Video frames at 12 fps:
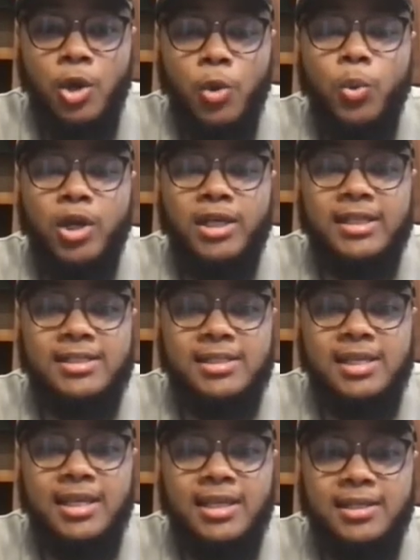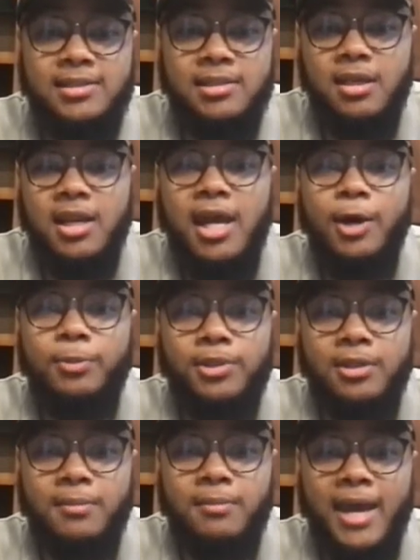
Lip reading: where these keys could help them